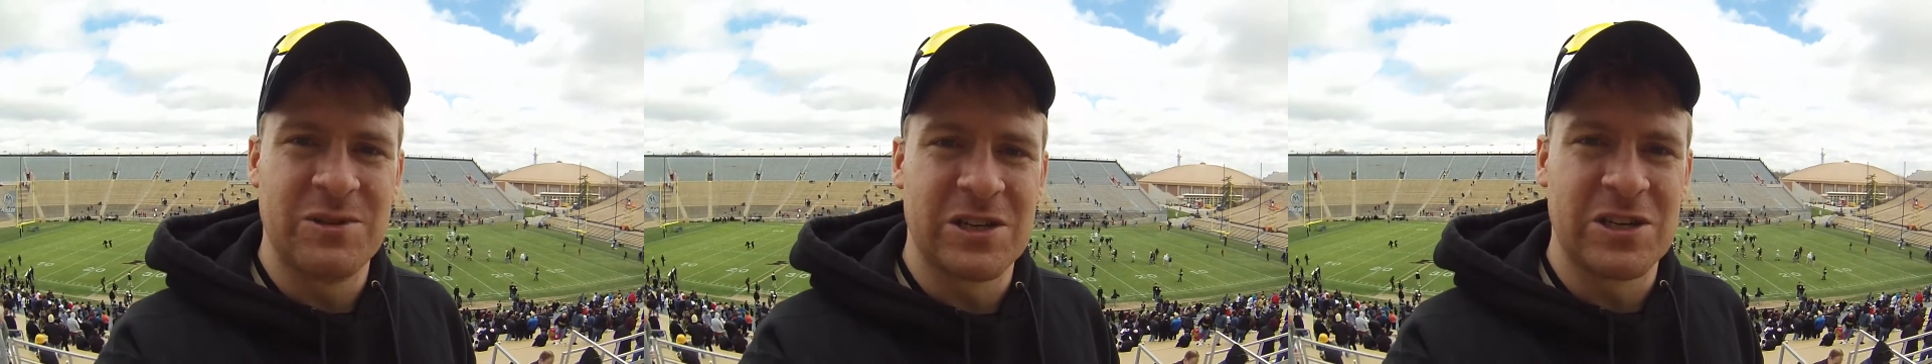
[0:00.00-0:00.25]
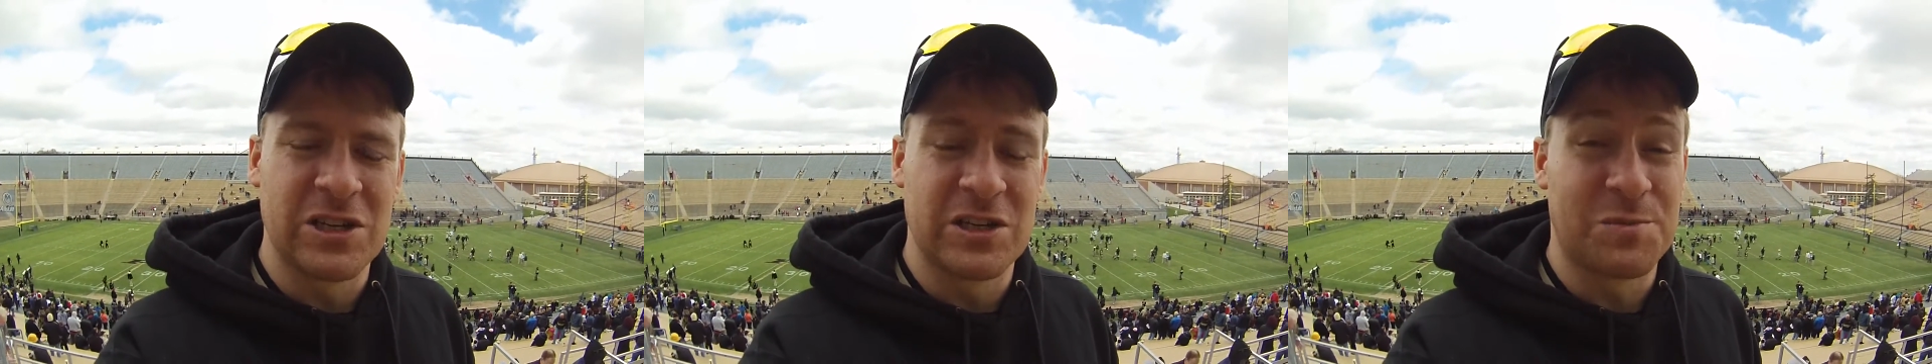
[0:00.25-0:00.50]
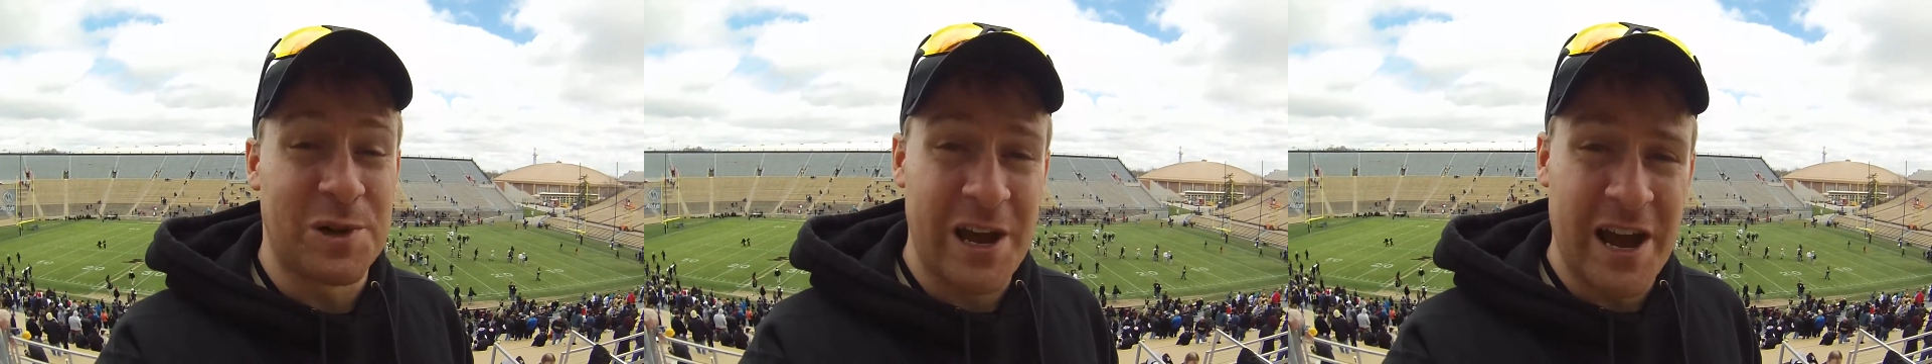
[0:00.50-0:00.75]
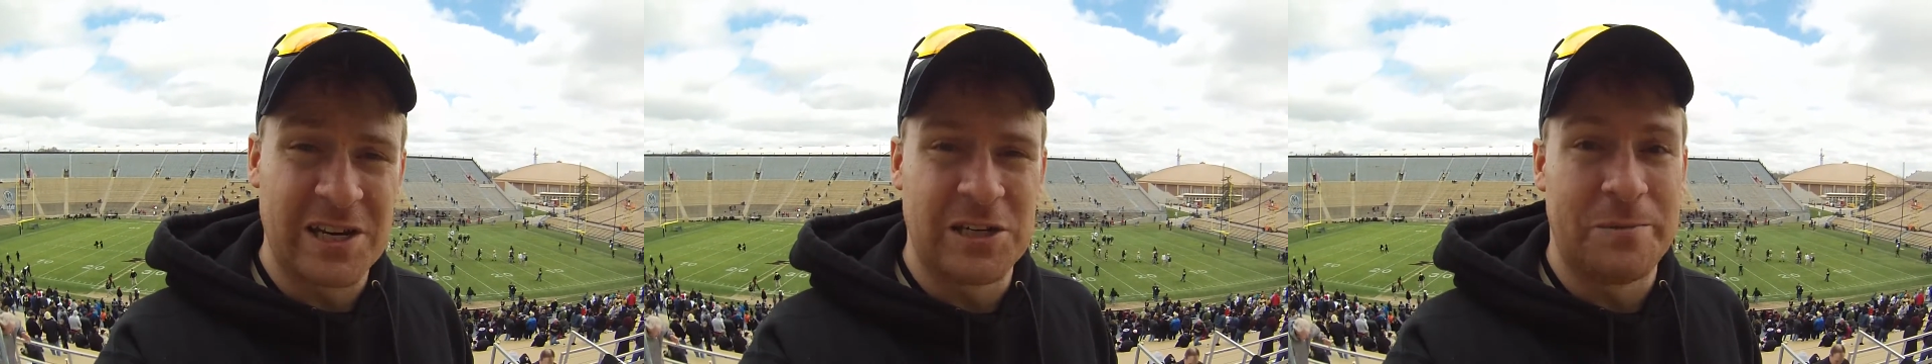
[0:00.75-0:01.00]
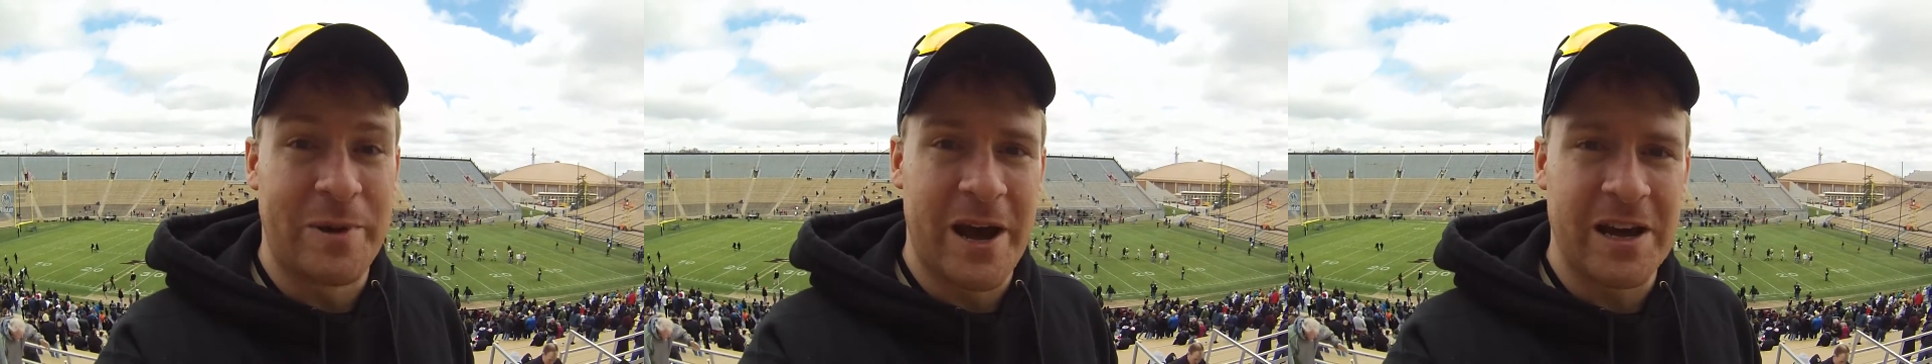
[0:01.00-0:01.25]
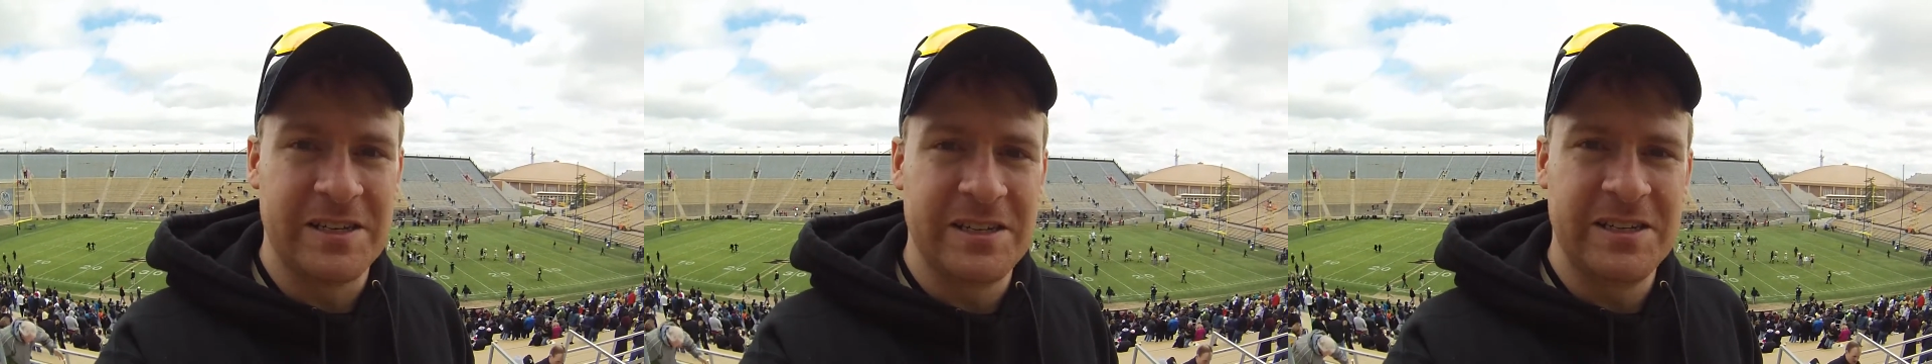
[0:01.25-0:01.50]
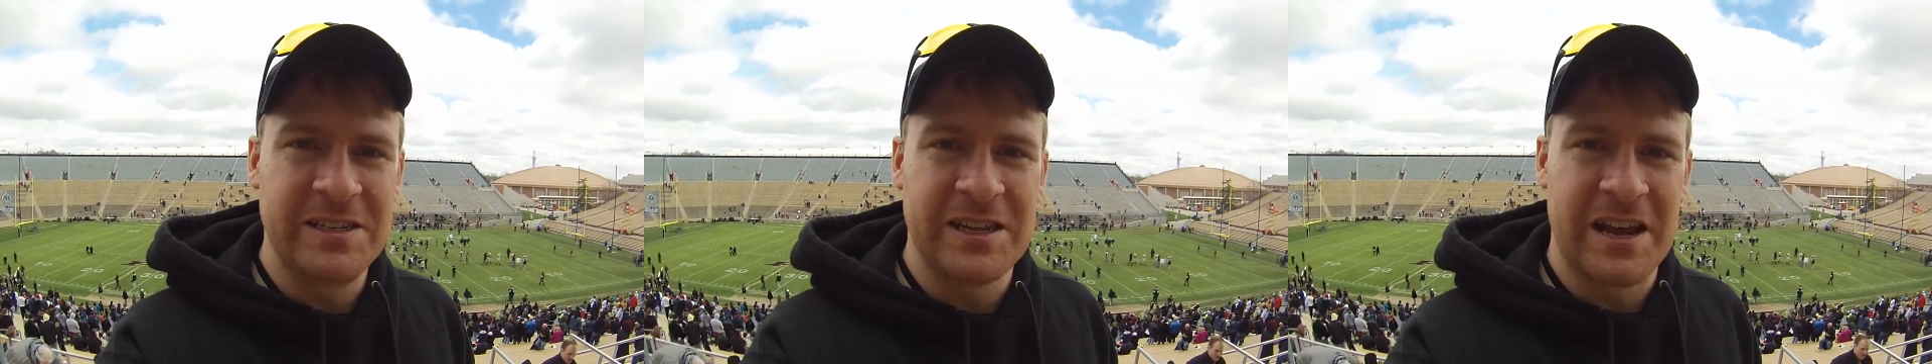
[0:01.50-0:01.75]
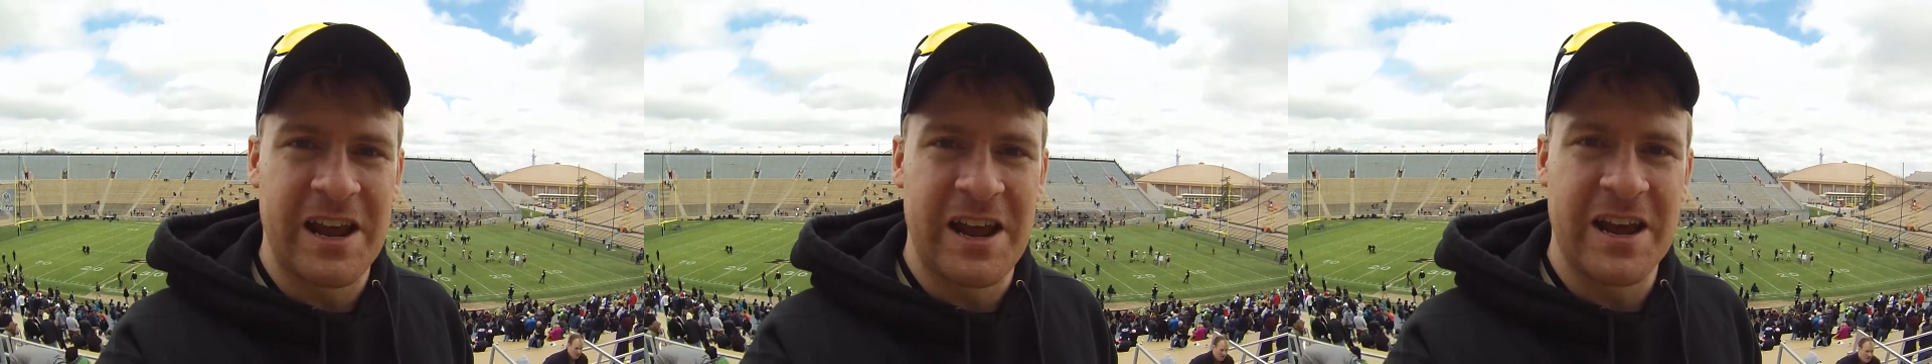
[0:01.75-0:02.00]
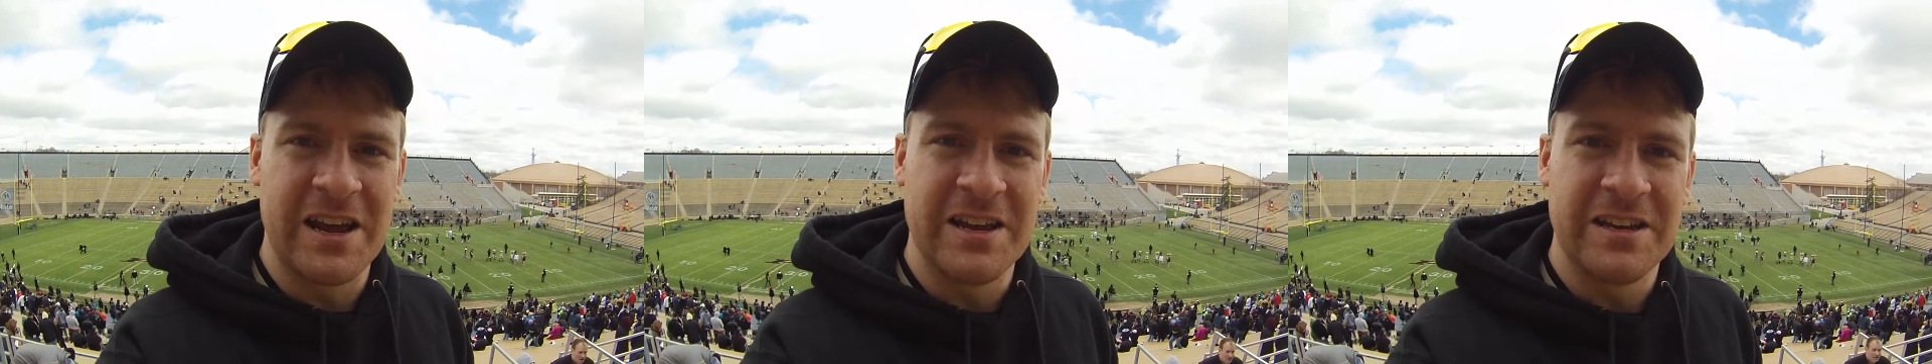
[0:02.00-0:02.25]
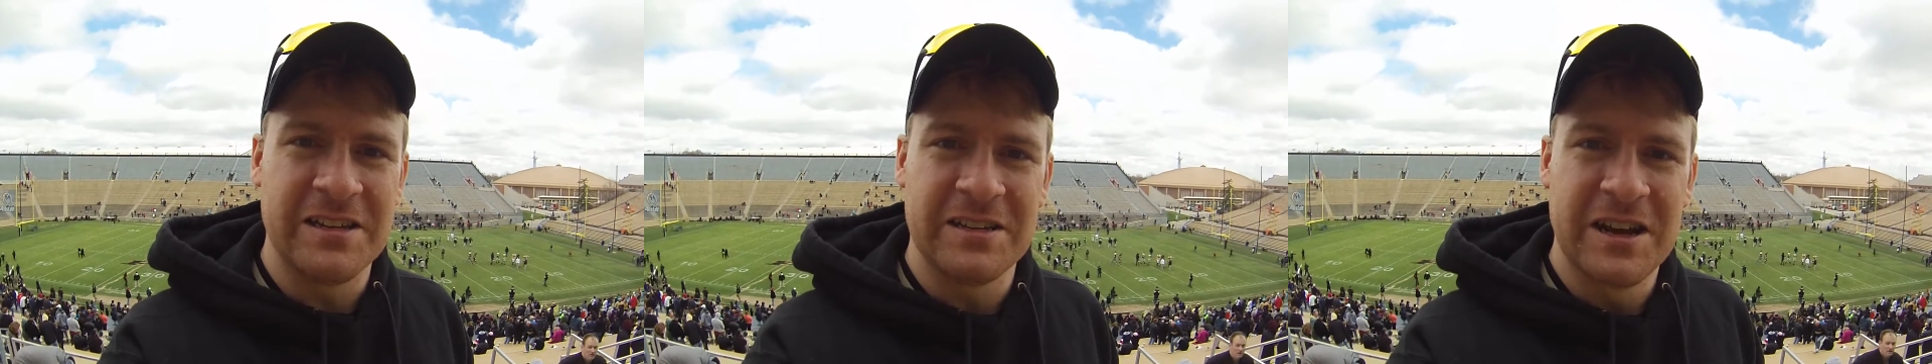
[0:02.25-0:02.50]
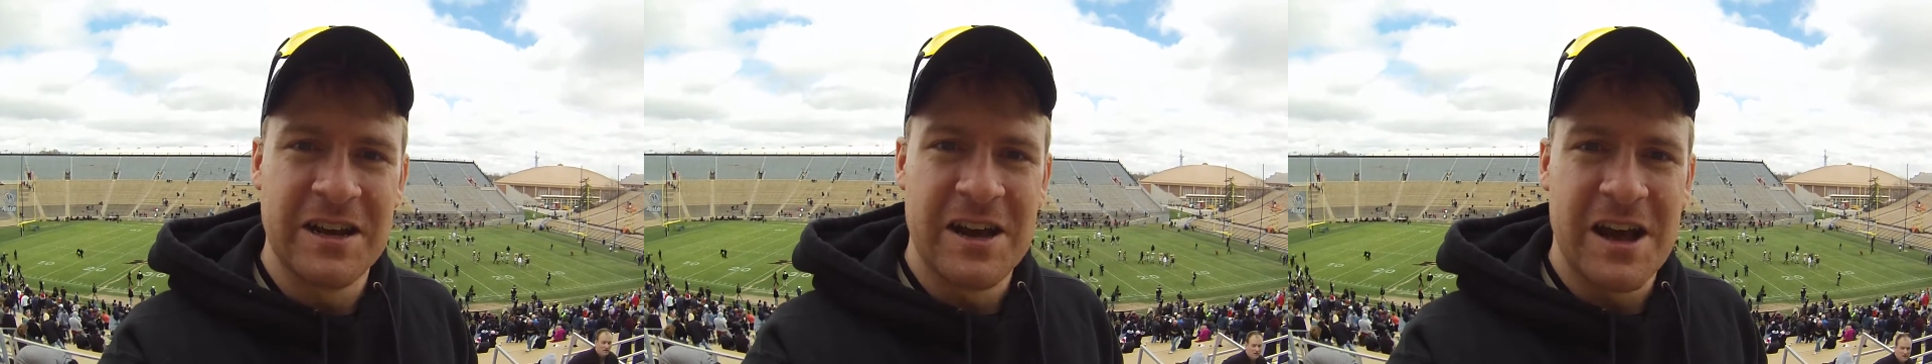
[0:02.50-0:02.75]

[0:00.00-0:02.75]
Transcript: such as play action passes and